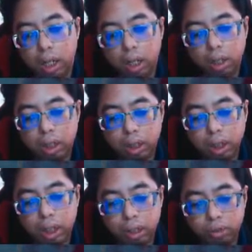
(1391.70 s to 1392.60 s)
As you can
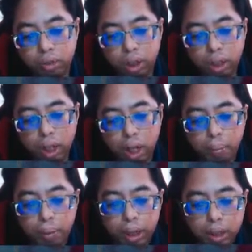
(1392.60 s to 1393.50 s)
see, this is foot,
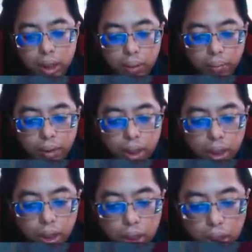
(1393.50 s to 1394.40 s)
meristem.
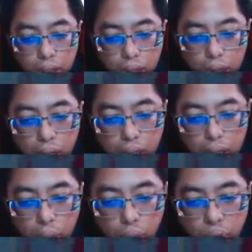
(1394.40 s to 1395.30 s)
Okay, and
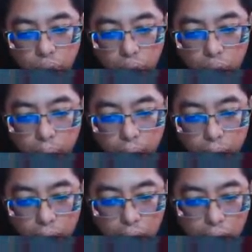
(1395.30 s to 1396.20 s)
then you form
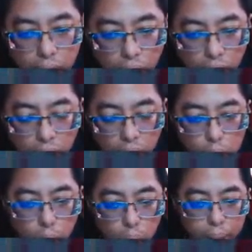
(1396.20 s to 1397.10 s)
really long
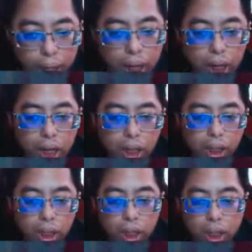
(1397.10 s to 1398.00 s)
columella.
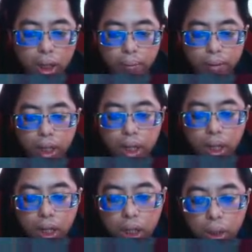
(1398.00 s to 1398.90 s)
Okay,
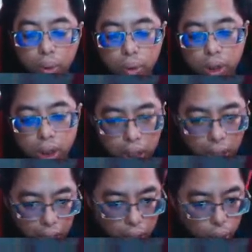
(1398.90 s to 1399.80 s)
it will kind
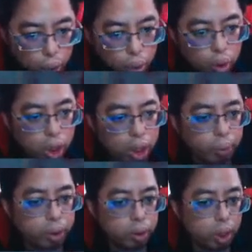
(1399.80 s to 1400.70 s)
of like grow all the
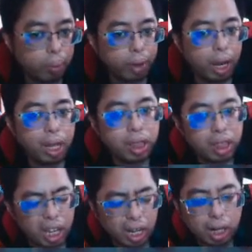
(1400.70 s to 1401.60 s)
way to top, and
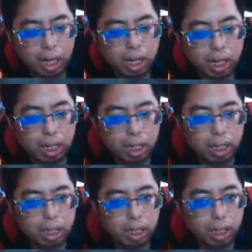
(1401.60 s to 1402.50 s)
then
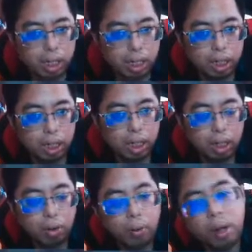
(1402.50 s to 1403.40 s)

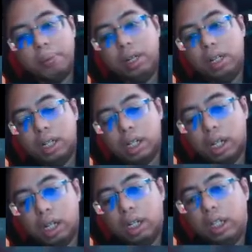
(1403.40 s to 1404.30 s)
what will happen?
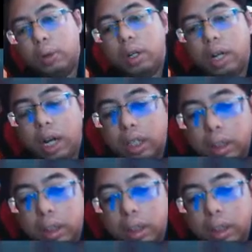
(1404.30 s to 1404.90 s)
They will create